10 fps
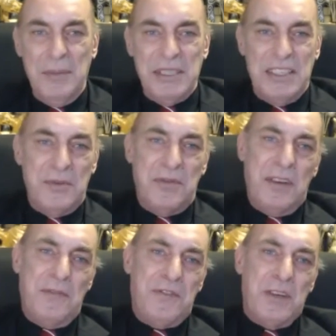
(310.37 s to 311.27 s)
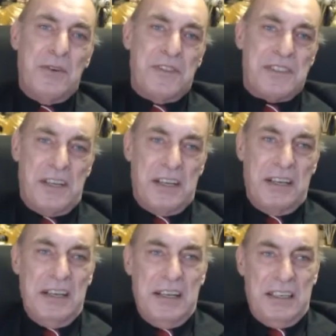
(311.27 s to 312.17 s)
But yeah, a few of us,
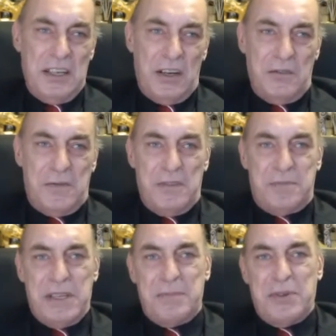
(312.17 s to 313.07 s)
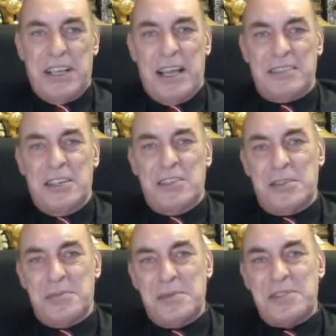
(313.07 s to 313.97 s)
have been putting out,
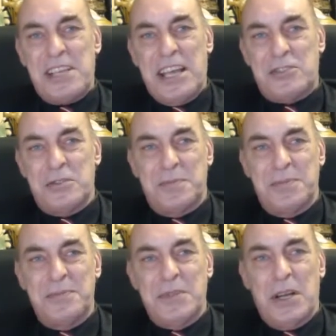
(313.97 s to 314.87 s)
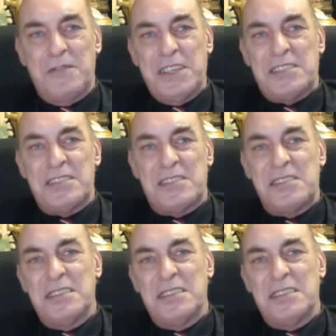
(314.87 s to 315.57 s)
some substantial, vids and,